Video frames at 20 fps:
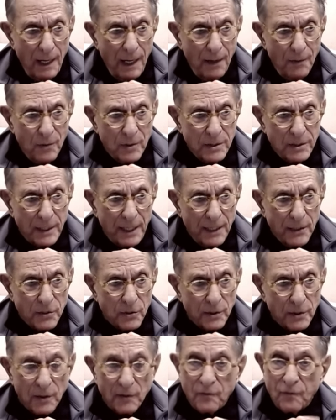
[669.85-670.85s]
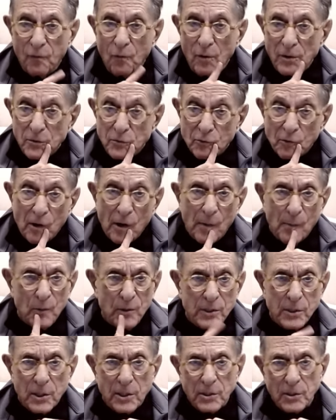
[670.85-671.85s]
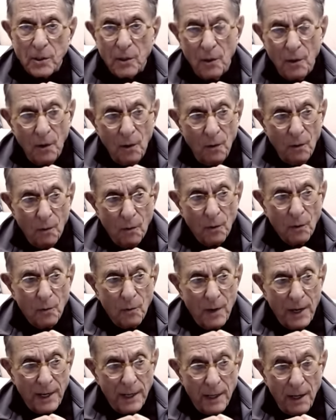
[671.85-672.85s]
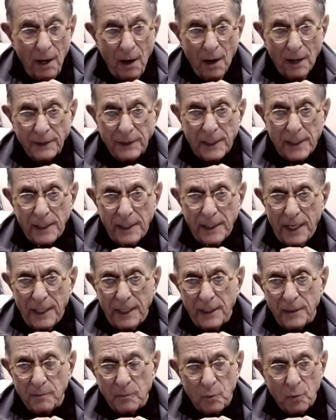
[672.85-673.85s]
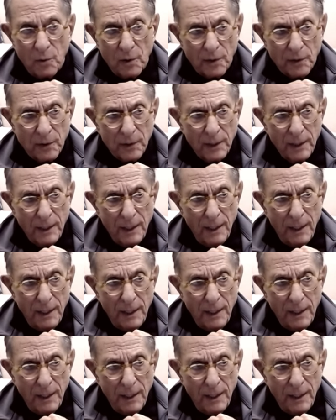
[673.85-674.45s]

I was stationed at Fort Drum, which is all the way on the Canadian border.